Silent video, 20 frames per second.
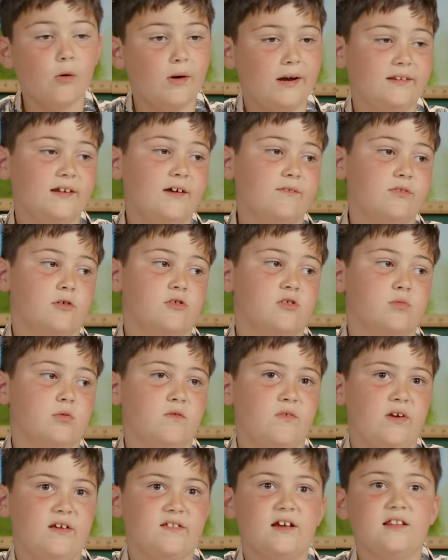Oh, I love those
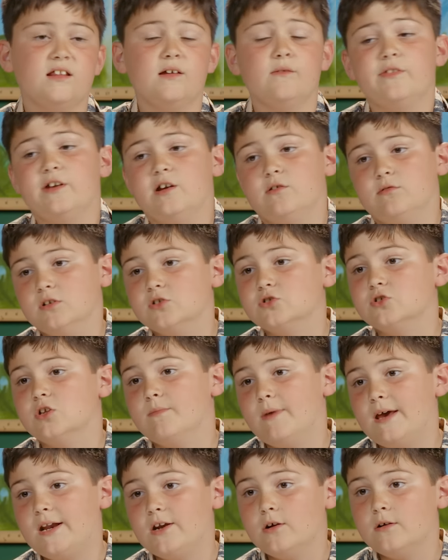movies. I love the
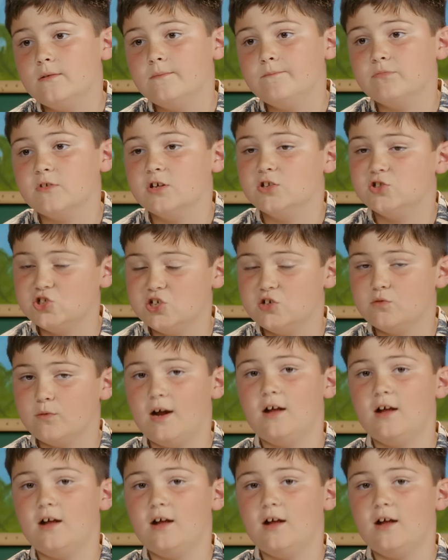original better with Gene